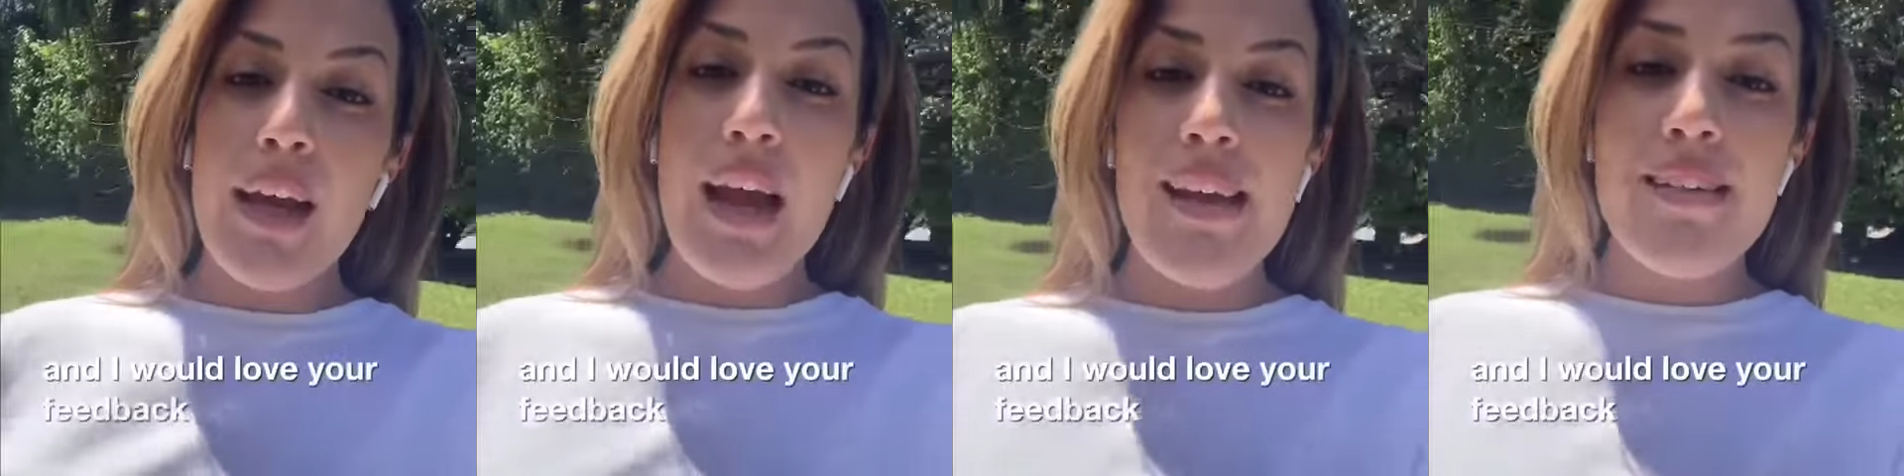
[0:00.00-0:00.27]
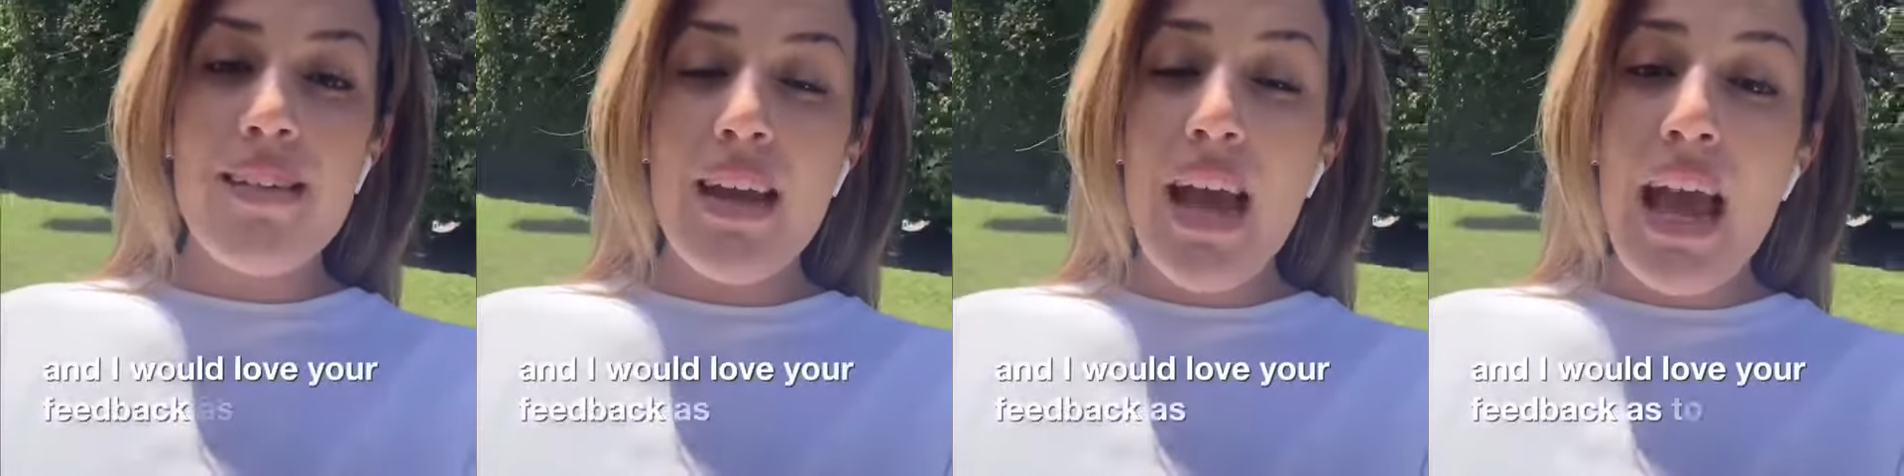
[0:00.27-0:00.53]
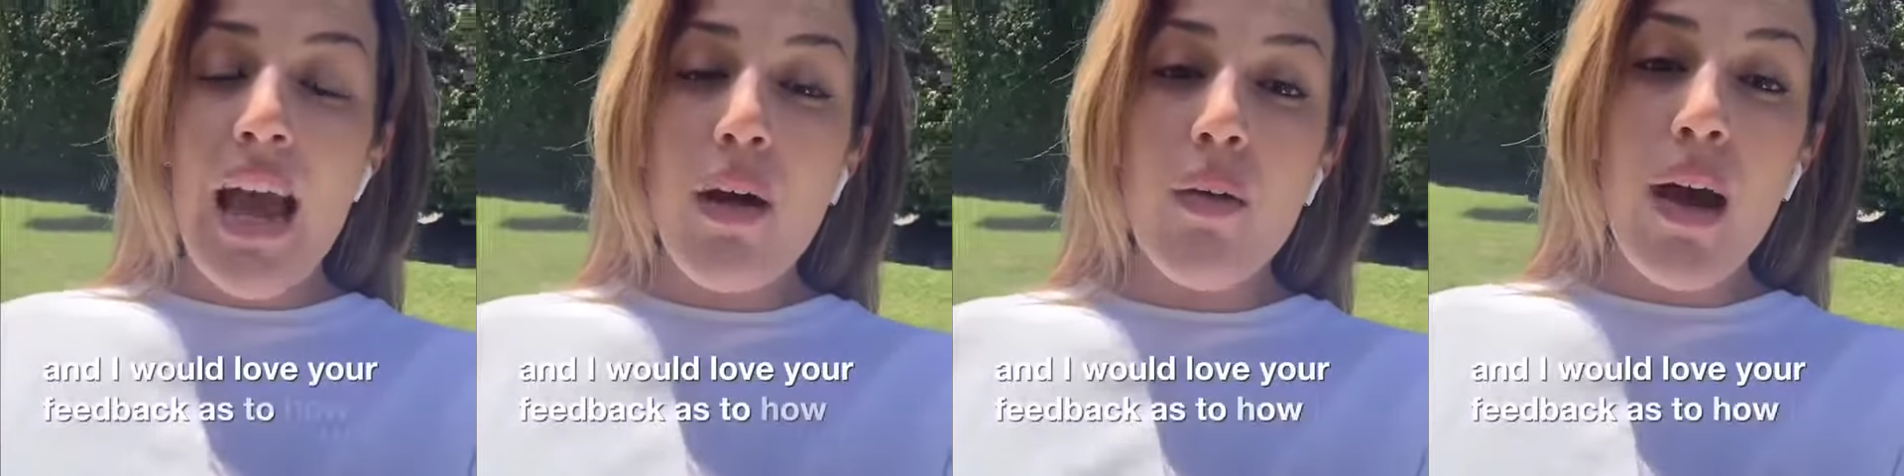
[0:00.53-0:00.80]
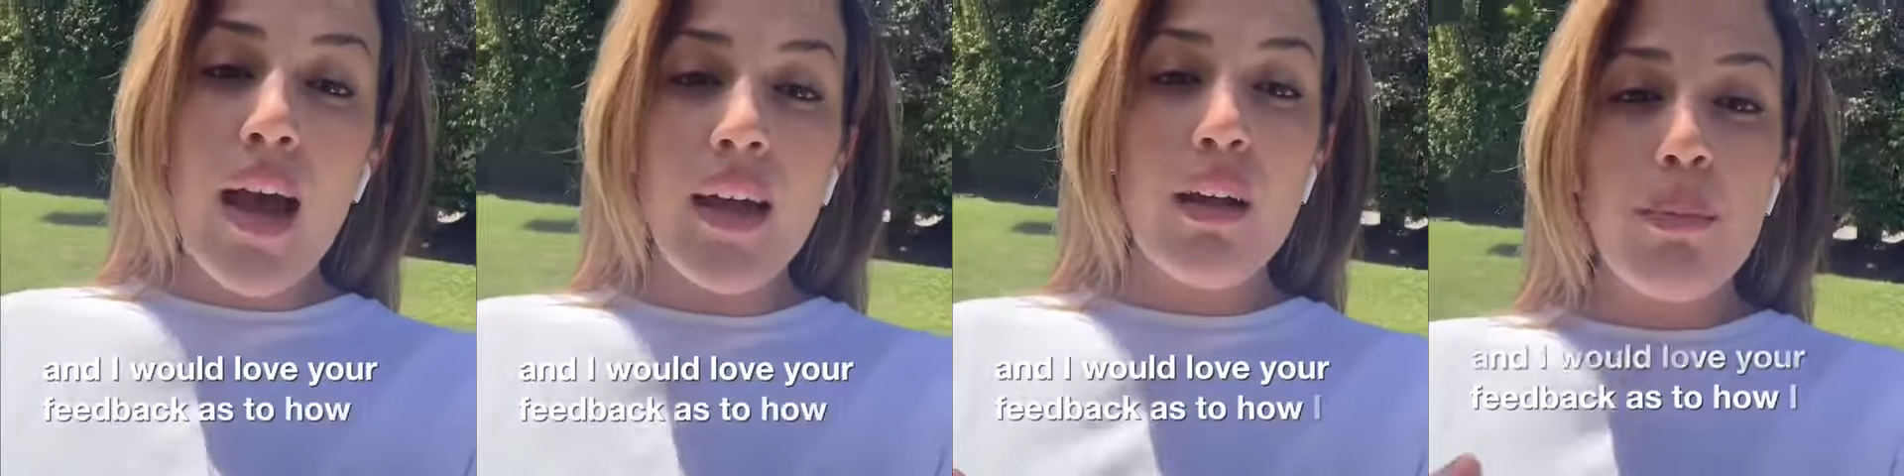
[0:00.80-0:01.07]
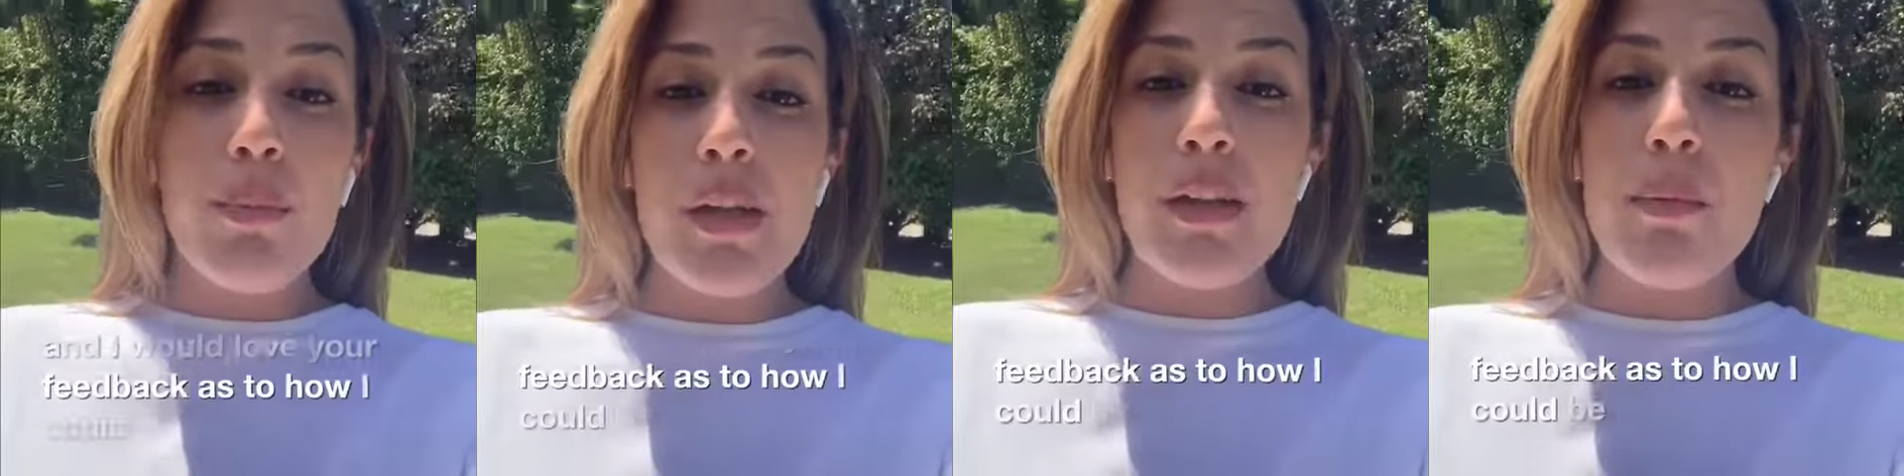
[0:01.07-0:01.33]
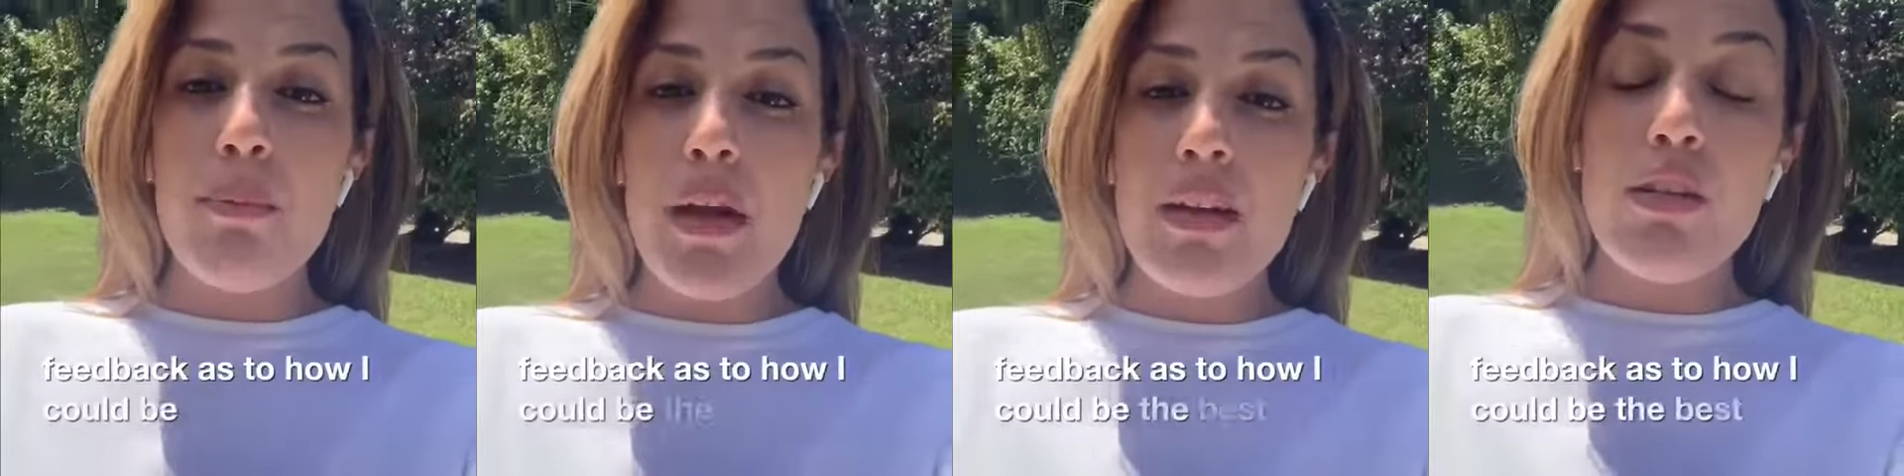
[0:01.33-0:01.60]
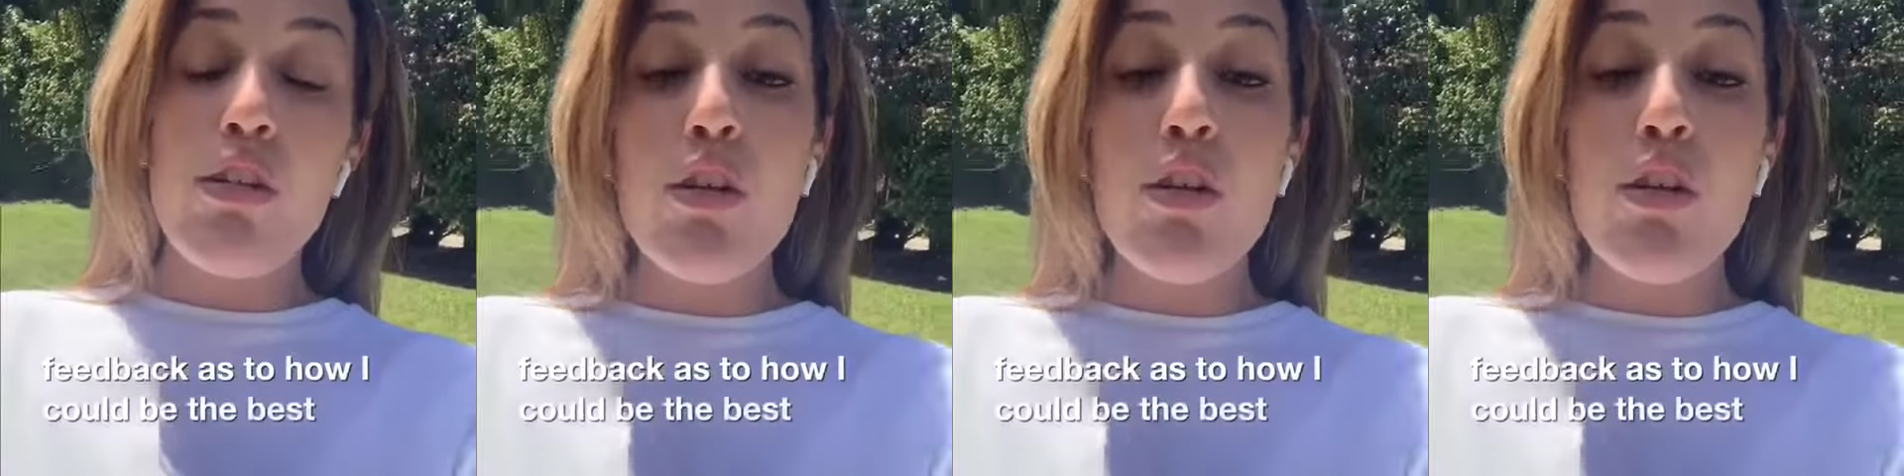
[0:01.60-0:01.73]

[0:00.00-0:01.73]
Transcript: as to how I could be the best